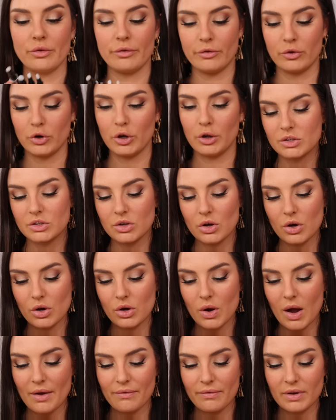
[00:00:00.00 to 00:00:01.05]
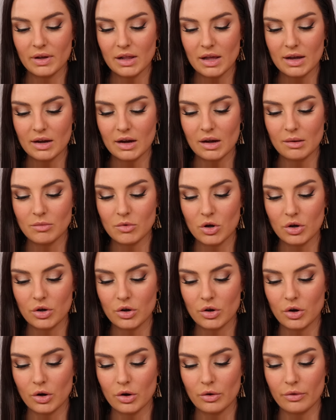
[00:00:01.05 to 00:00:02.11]
foot. So I feel like I'm gonna
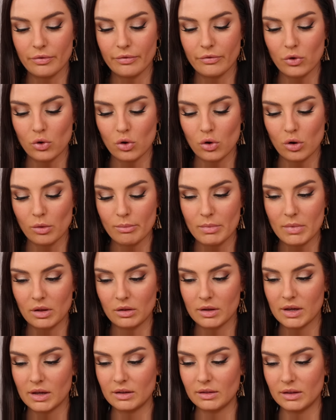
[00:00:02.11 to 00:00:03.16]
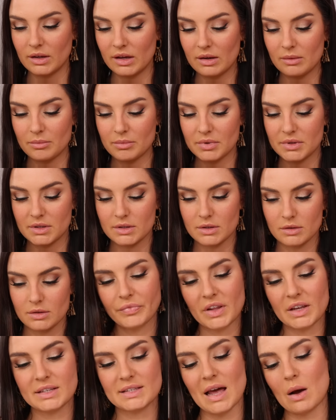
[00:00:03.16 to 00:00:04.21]
go for milky lips.
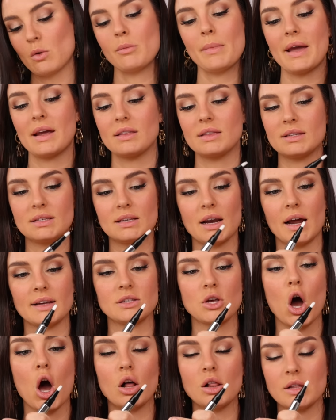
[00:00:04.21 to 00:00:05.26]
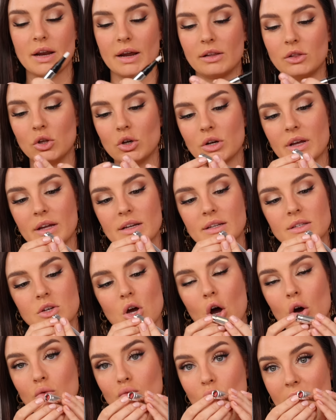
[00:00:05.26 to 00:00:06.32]
That will make this a nice holiday look, and it's
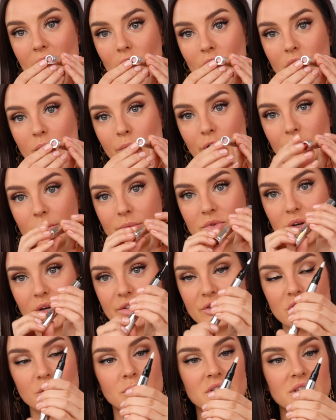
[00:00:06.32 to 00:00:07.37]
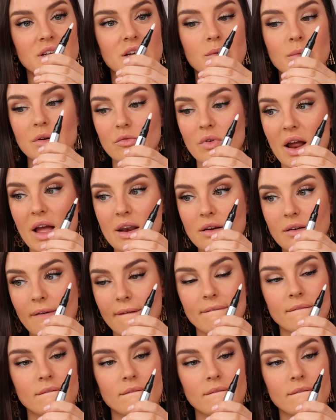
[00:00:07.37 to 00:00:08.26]
got red on the bottom. So I assume it's gonna be red.